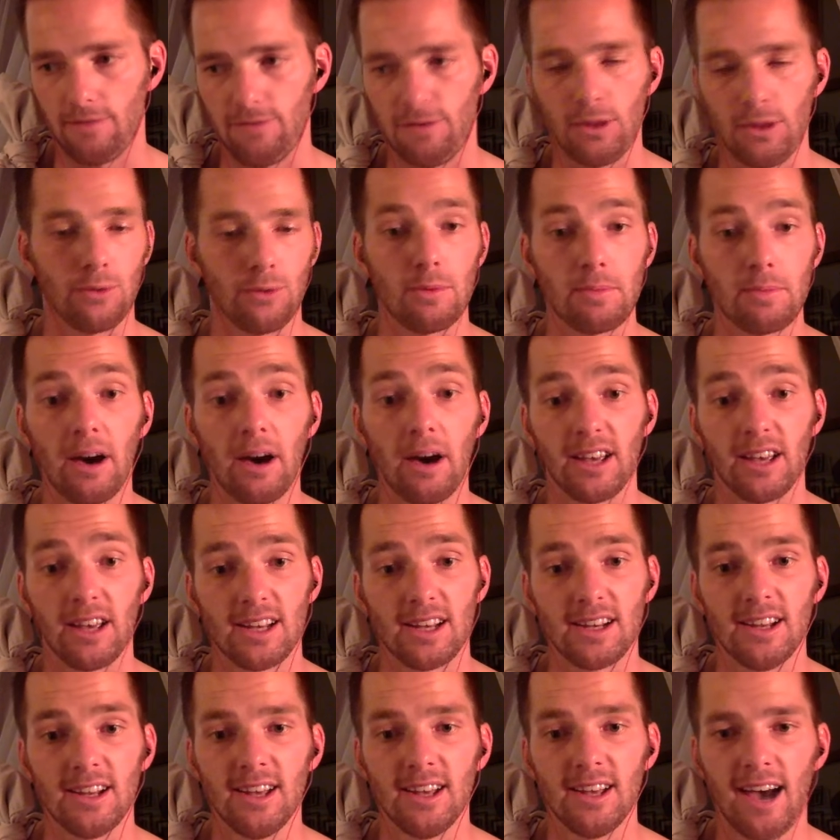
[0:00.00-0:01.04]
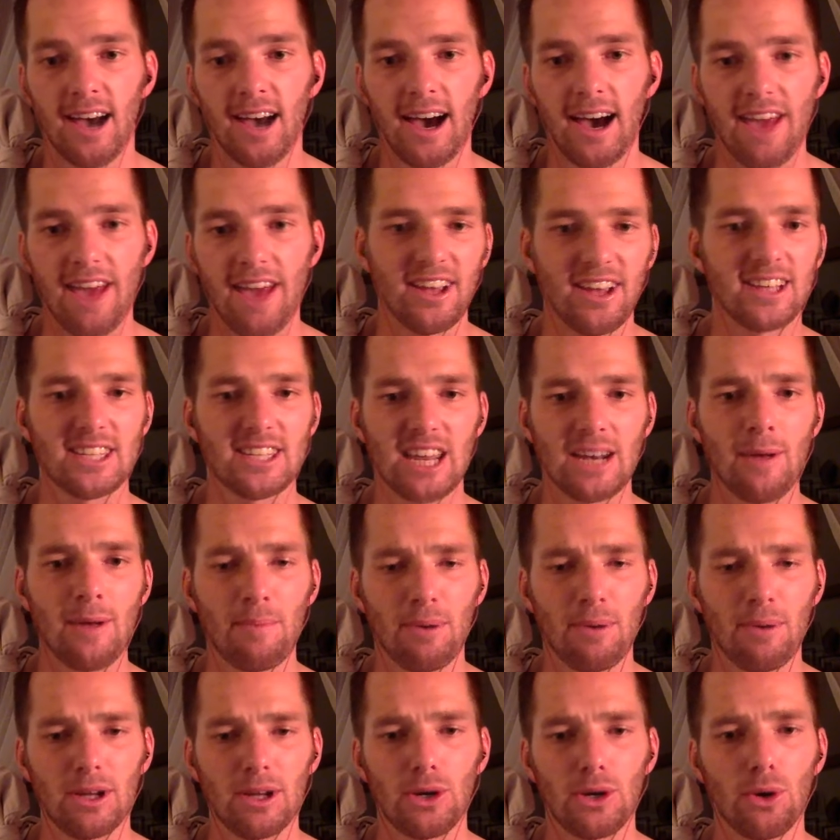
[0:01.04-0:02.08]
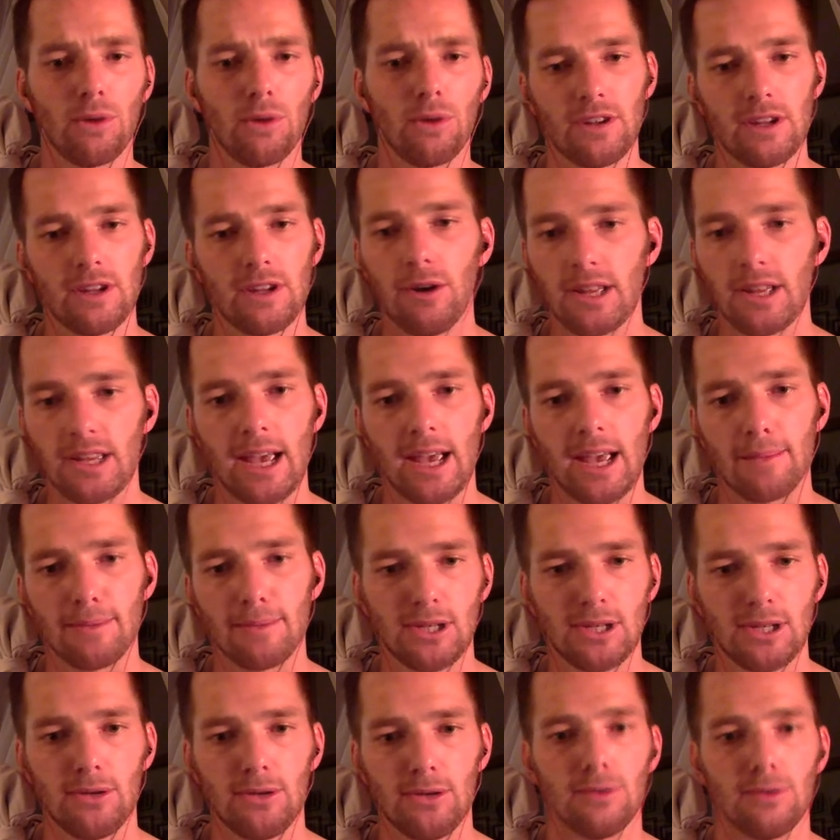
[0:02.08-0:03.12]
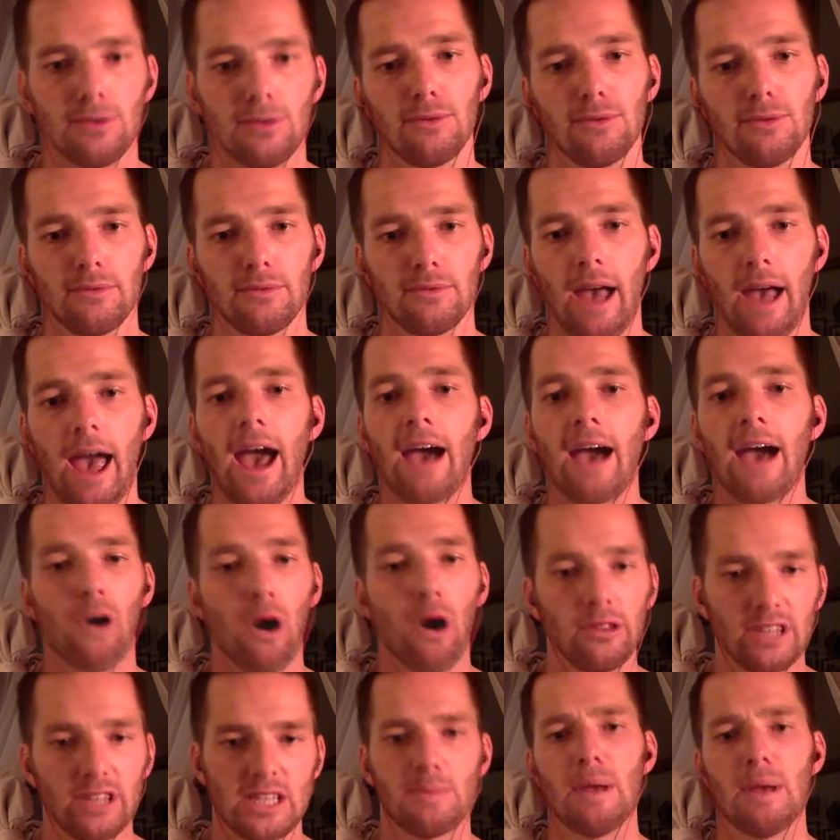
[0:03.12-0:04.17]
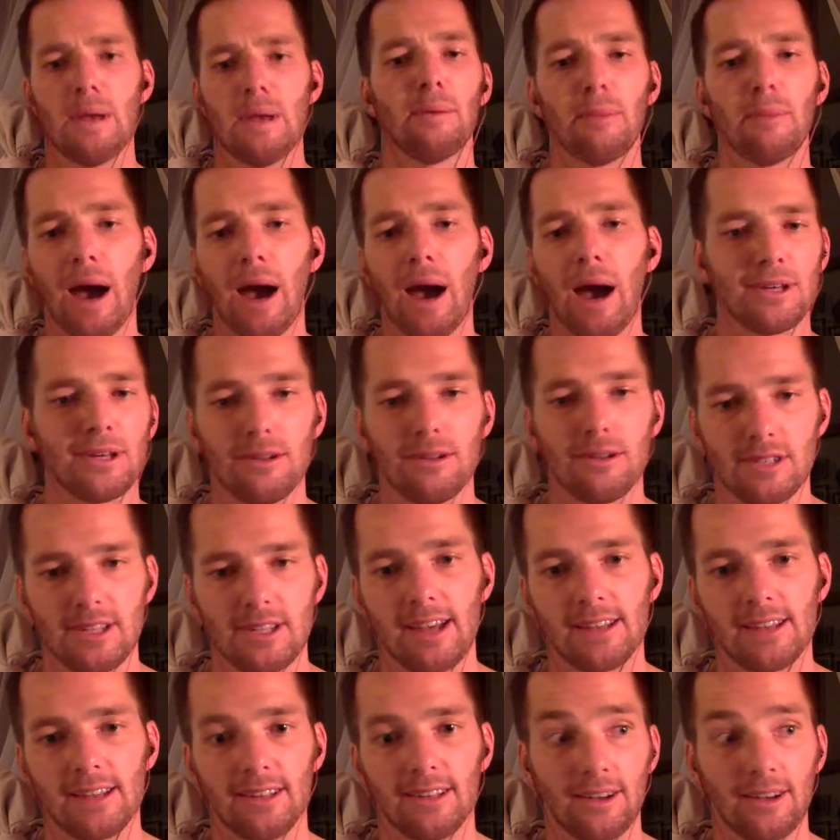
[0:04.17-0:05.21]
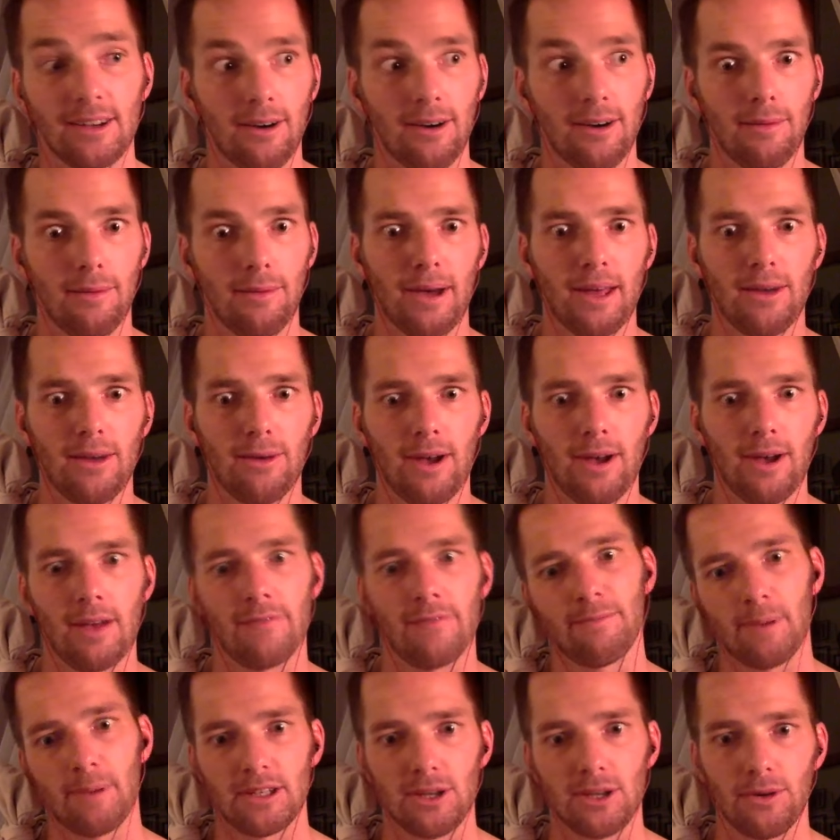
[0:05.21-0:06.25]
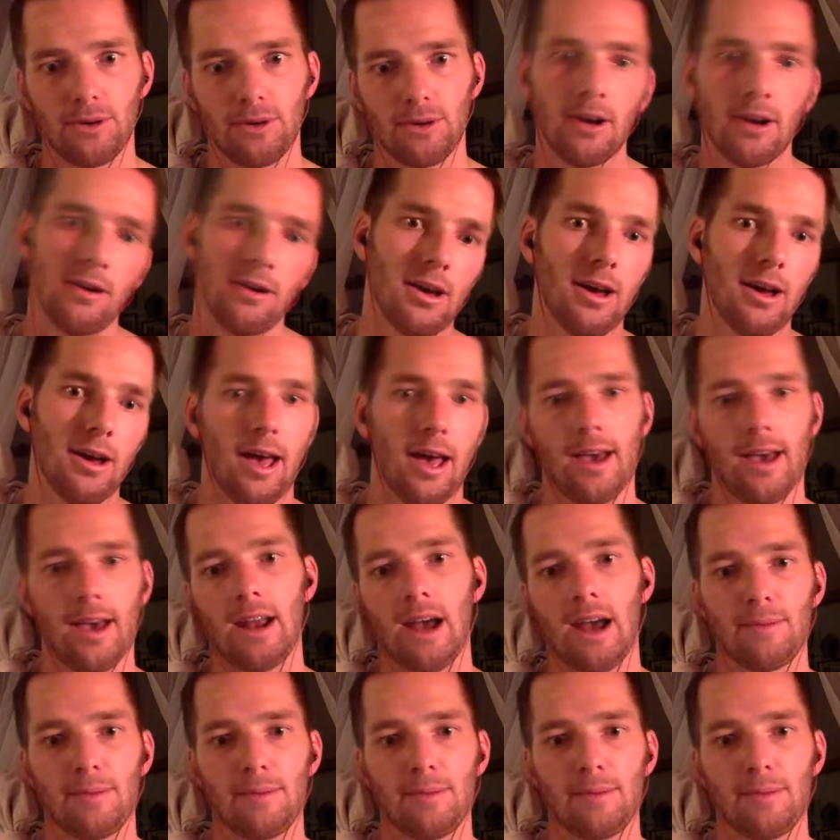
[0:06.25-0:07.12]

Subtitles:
the Rebellion. I think it's going to be pretty cool for you at camp to have all these people mobbing you saying like, oh, by the way, I've been doing yoga and I've